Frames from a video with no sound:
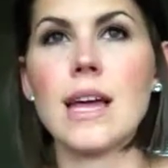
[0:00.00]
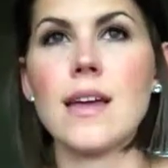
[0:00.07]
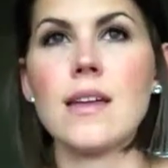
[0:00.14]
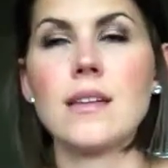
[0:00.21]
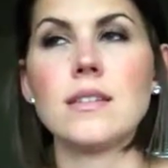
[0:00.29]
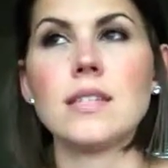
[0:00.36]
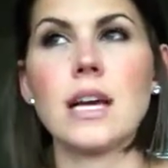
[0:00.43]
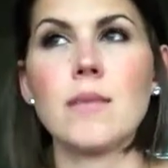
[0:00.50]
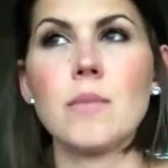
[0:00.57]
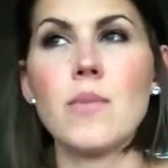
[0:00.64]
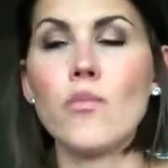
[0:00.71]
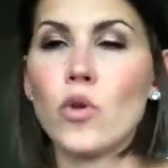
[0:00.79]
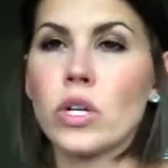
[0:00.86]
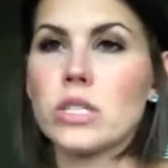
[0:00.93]
and my
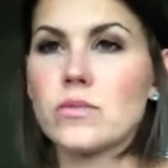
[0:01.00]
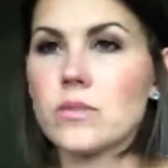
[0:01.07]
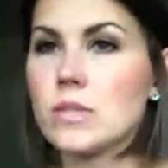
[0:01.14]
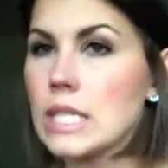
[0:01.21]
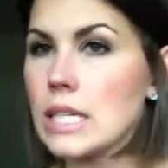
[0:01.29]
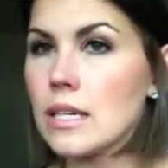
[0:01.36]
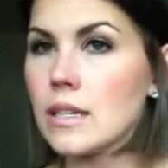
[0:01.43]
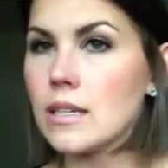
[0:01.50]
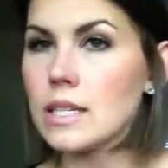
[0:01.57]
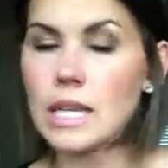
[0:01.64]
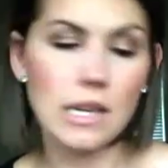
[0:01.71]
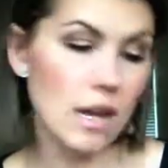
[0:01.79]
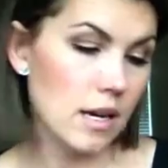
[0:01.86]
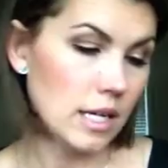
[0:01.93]
morning routine
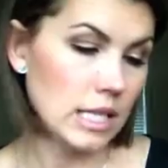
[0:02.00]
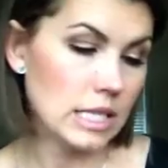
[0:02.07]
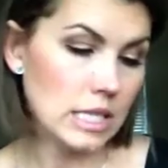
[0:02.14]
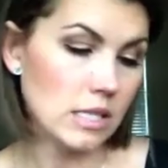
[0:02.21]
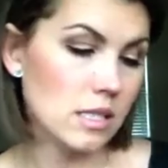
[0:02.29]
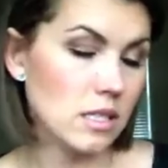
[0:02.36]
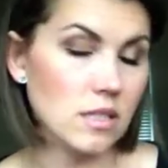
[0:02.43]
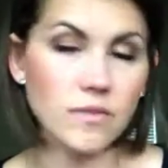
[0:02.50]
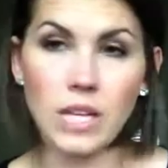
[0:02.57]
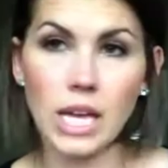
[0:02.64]
cannot consist of